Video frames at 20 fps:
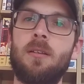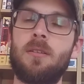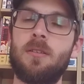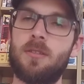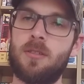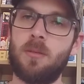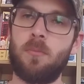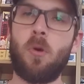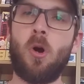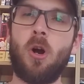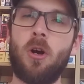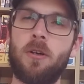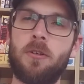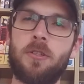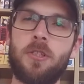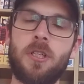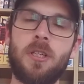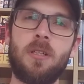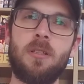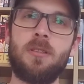some hard
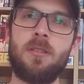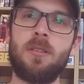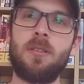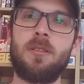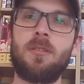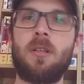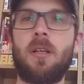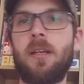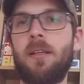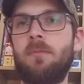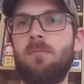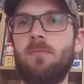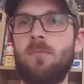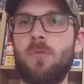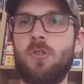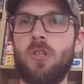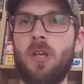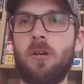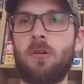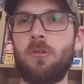cheeses like
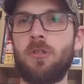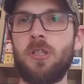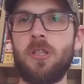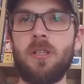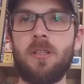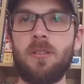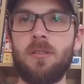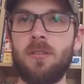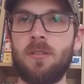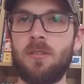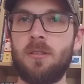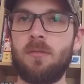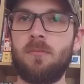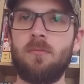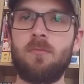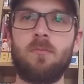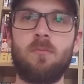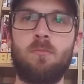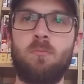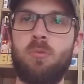cheddar cheese,
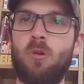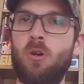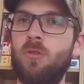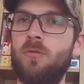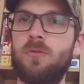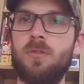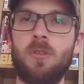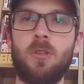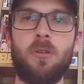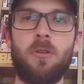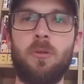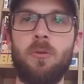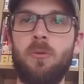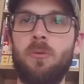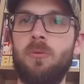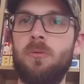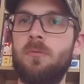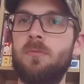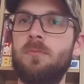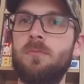provolone,